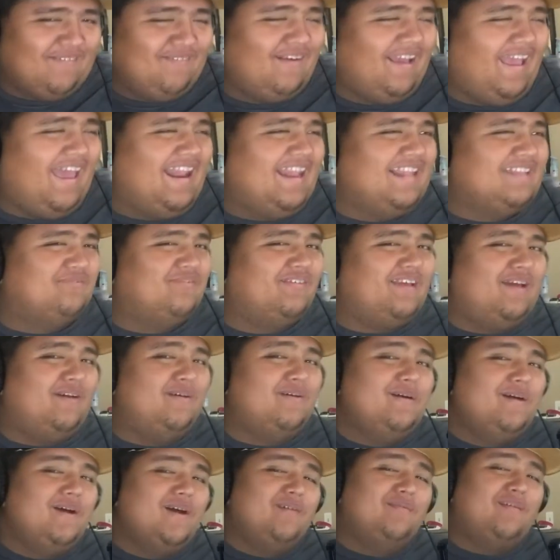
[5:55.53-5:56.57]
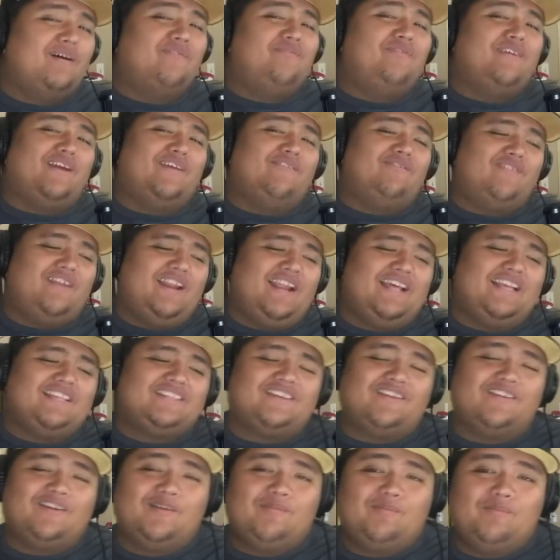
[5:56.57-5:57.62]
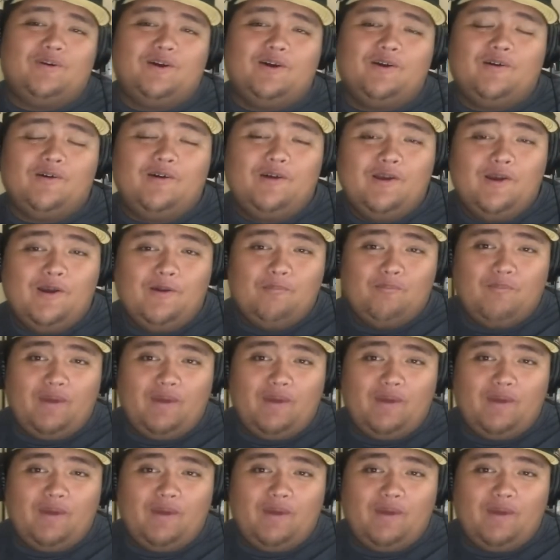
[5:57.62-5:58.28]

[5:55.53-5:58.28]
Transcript: fucking with that ass. My fucking fat ass hungry, bro.